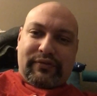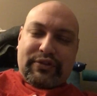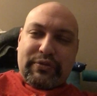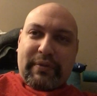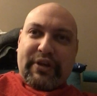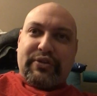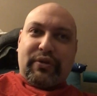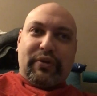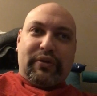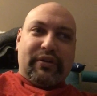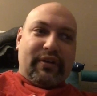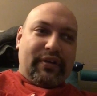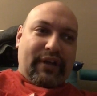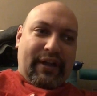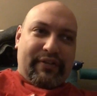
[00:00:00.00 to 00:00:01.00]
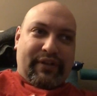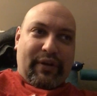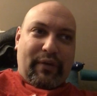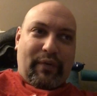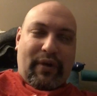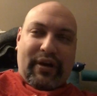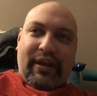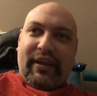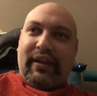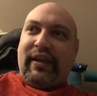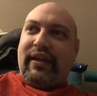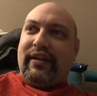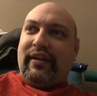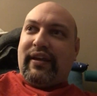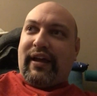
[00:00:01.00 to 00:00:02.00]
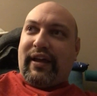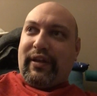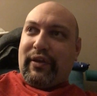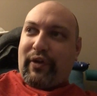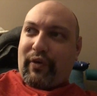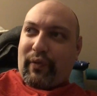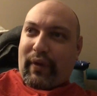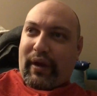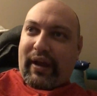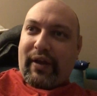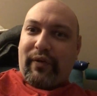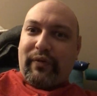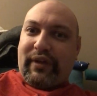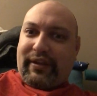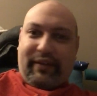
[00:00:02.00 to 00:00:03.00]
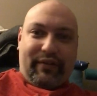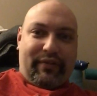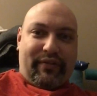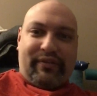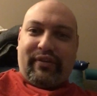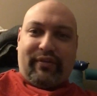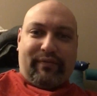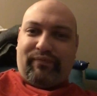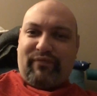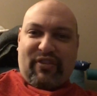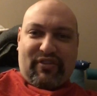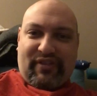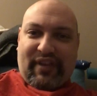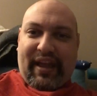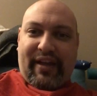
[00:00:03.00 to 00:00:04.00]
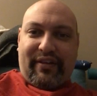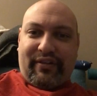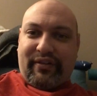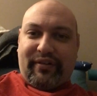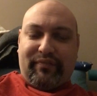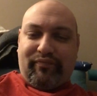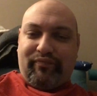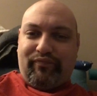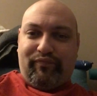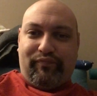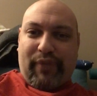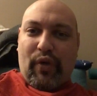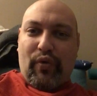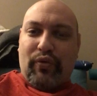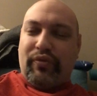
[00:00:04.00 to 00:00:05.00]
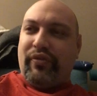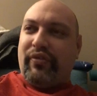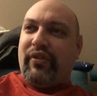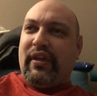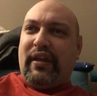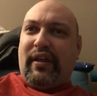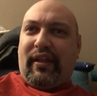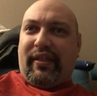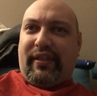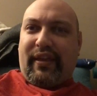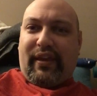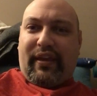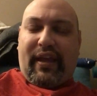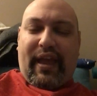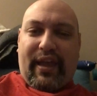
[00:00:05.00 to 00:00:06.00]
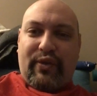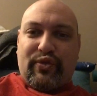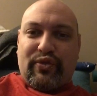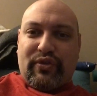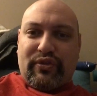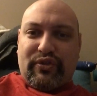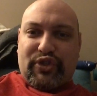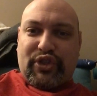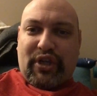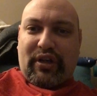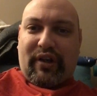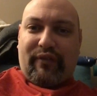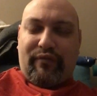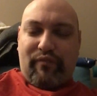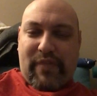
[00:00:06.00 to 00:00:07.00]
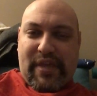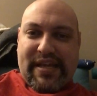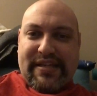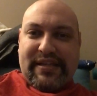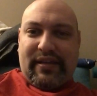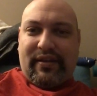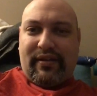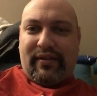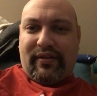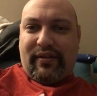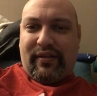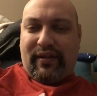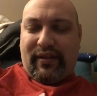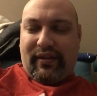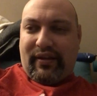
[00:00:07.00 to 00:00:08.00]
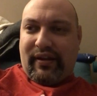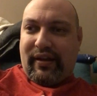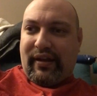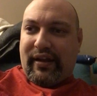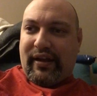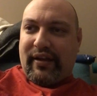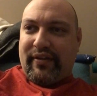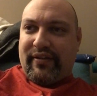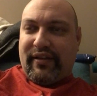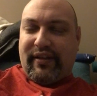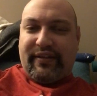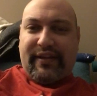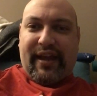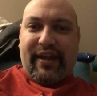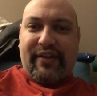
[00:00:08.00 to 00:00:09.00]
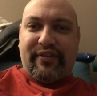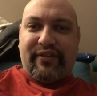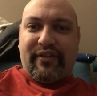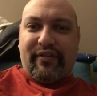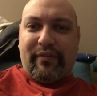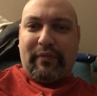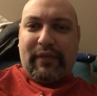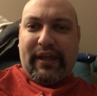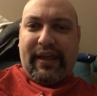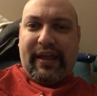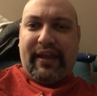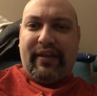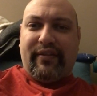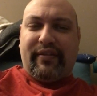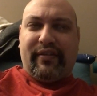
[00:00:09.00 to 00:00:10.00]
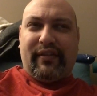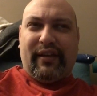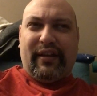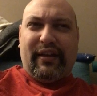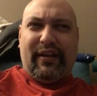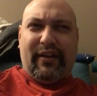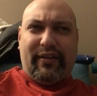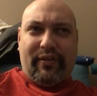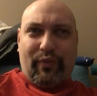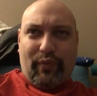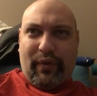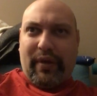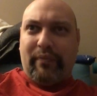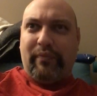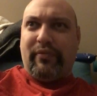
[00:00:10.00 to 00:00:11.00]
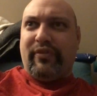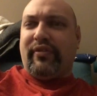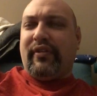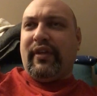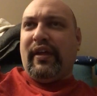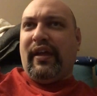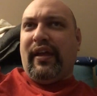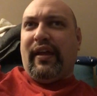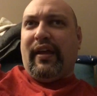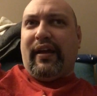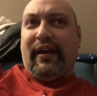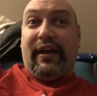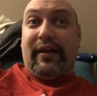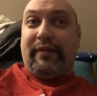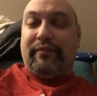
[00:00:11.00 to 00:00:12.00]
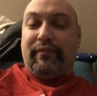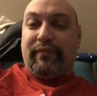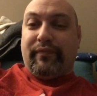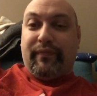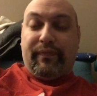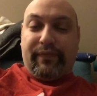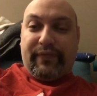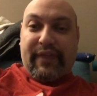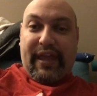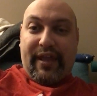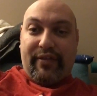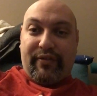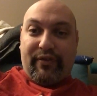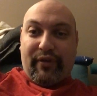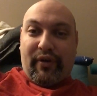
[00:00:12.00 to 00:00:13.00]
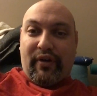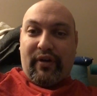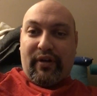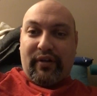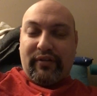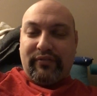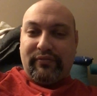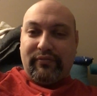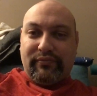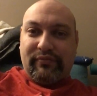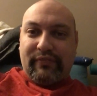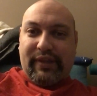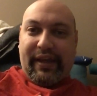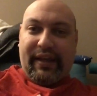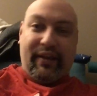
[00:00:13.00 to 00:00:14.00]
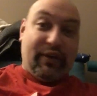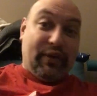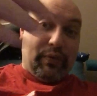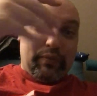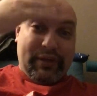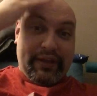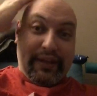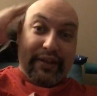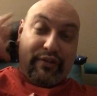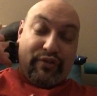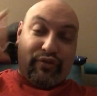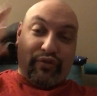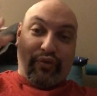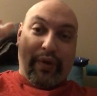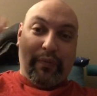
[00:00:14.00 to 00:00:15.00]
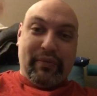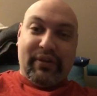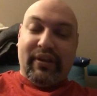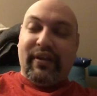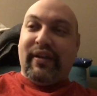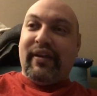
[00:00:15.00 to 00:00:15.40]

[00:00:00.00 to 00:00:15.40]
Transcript: to my shoulder. I start walking in. I look around, and there's just scattered bones, the occasional chunk of meat uh, still attached to some legs, uh, the ribs. Um, the heads are all like completely stripped.